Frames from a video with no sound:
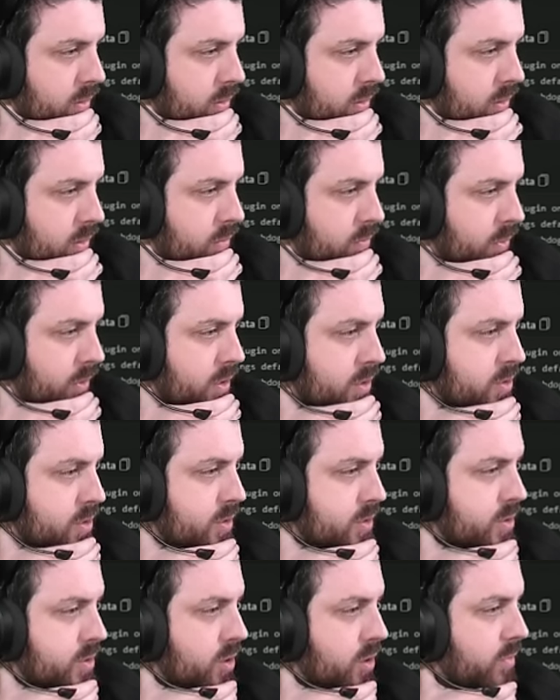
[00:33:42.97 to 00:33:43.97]
It would
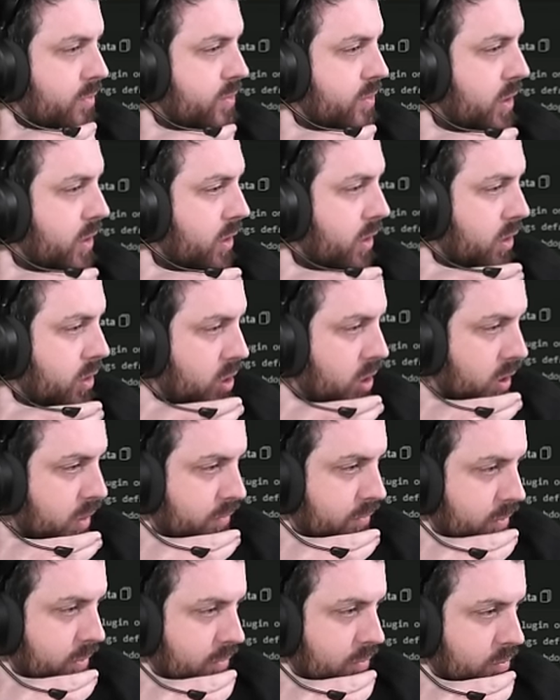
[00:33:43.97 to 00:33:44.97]
instantly solve Zuk and Column
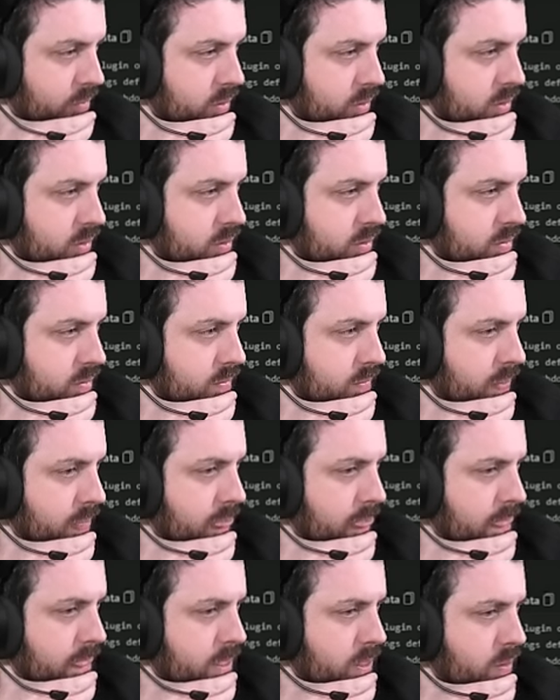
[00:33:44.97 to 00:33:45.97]
for everyone?
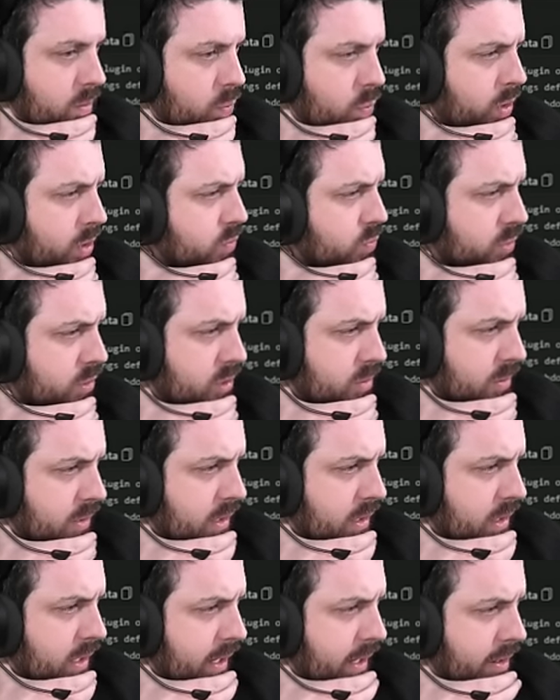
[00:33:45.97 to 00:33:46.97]
What, what do you
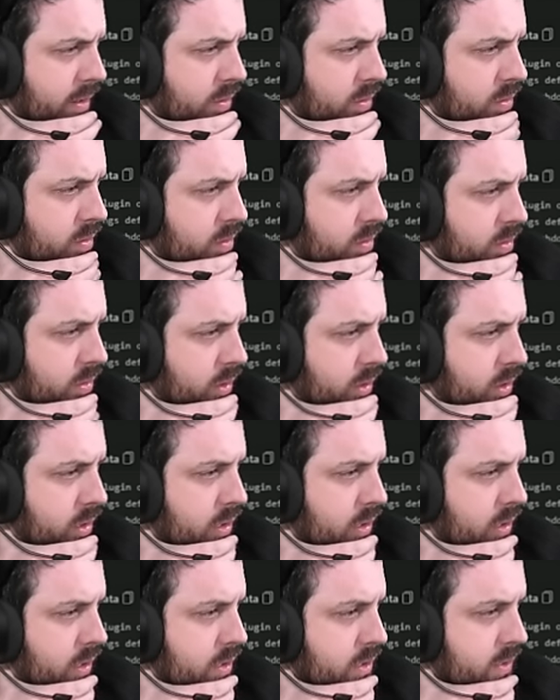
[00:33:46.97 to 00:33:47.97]
mean? How?
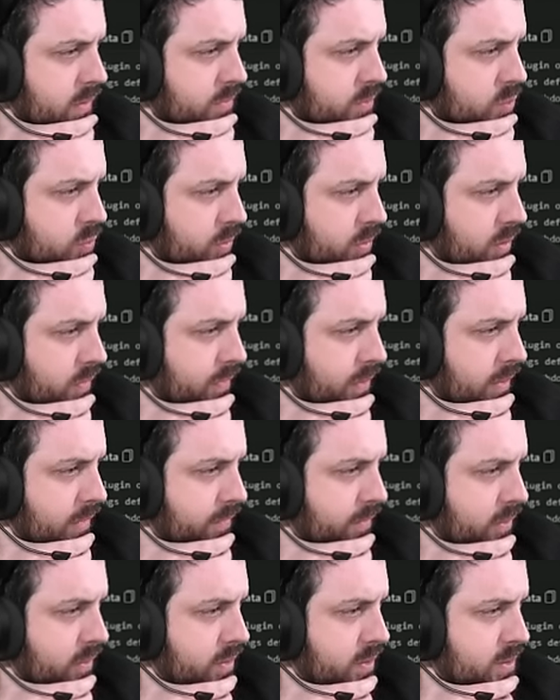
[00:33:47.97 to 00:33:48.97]
difference between
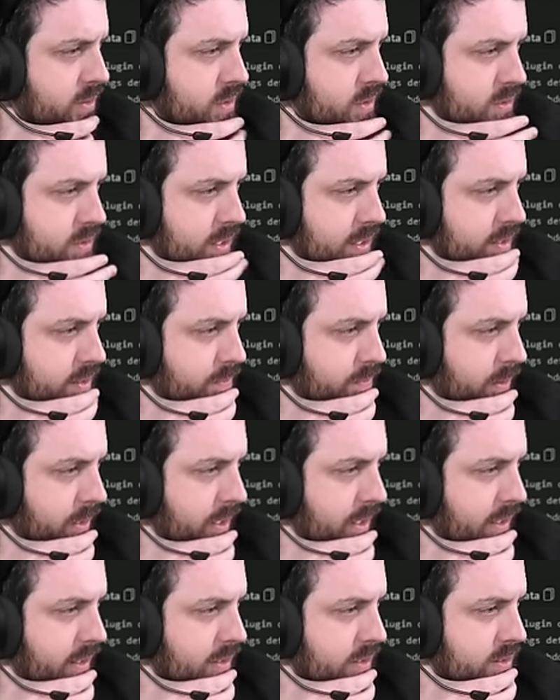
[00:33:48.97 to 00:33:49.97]
Leviathan and this is that the
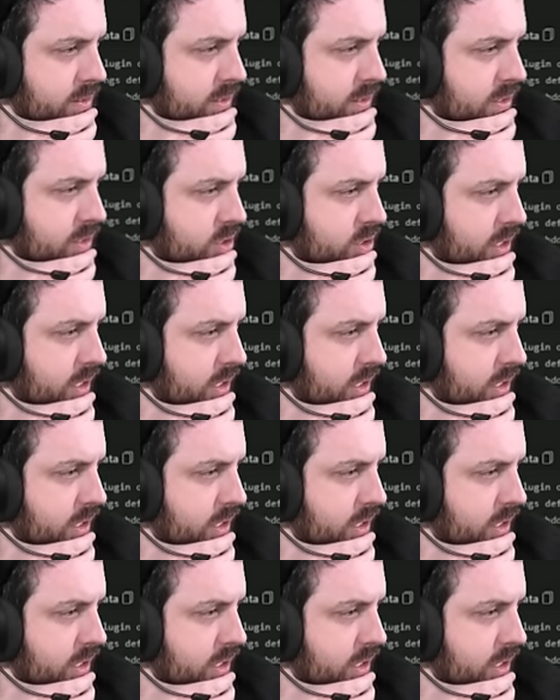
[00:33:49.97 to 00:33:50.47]
player can see the chat